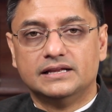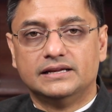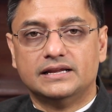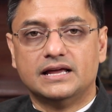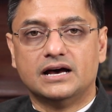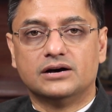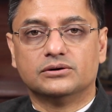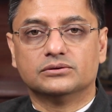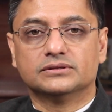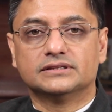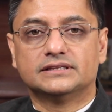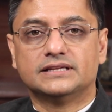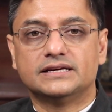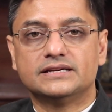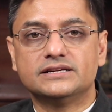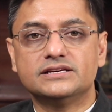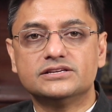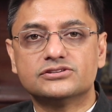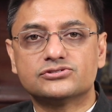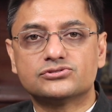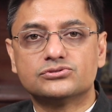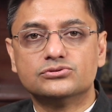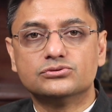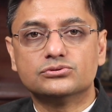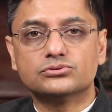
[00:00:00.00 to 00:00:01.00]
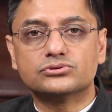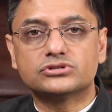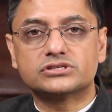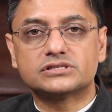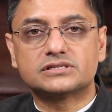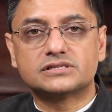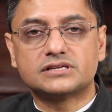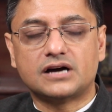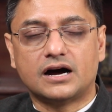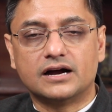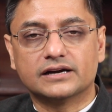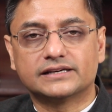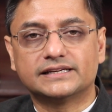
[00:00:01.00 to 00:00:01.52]
Now, there is no
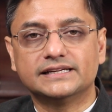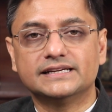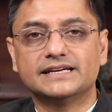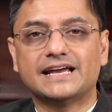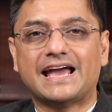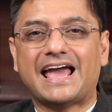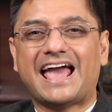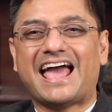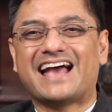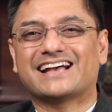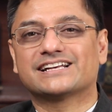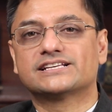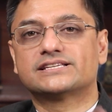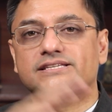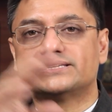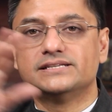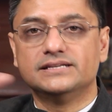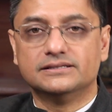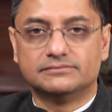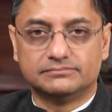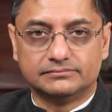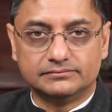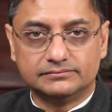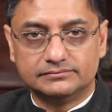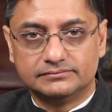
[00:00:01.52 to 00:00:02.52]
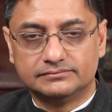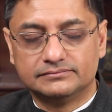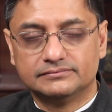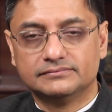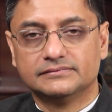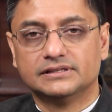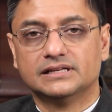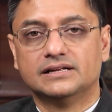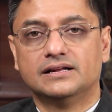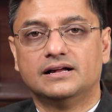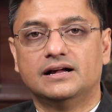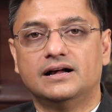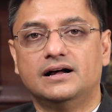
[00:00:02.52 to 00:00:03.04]
starting axiom
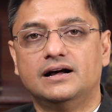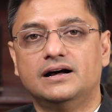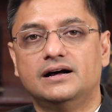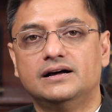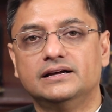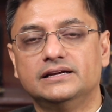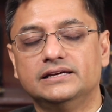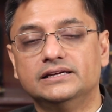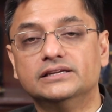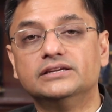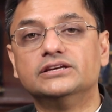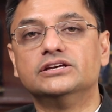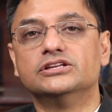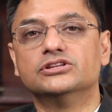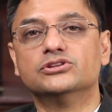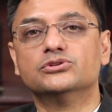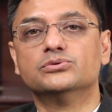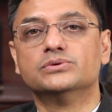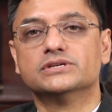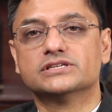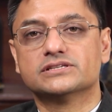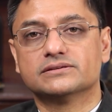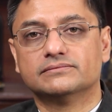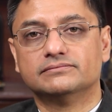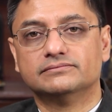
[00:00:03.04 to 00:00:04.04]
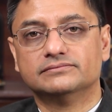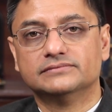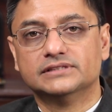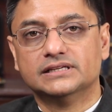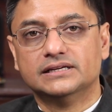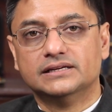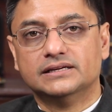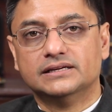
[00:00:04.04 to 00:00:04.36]
in Hinduism.